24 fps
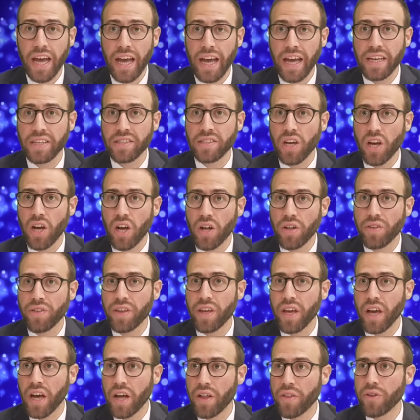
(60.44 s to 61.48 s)
as all
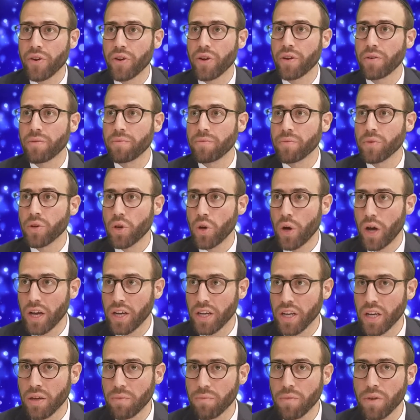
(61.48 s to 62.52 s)
the other
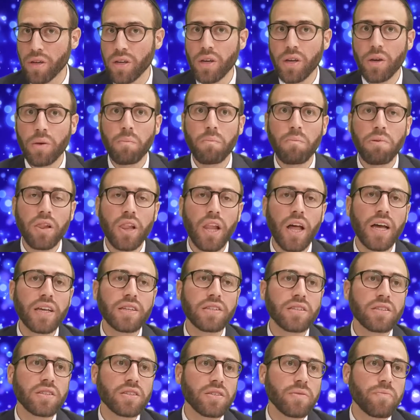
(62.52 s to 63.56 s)
Kohanim,
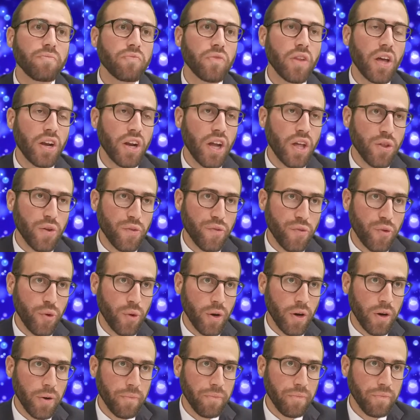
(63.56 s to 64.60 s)
plus another
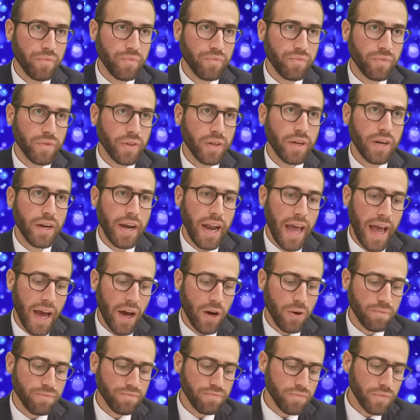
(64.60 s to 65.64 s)
4.
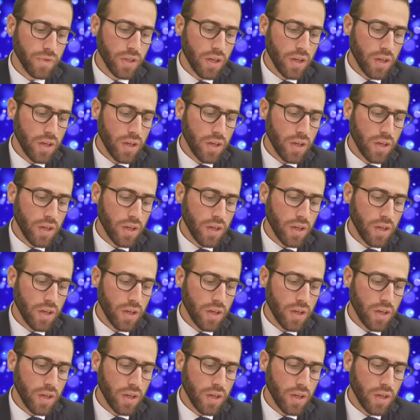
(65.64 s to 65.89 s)
Now,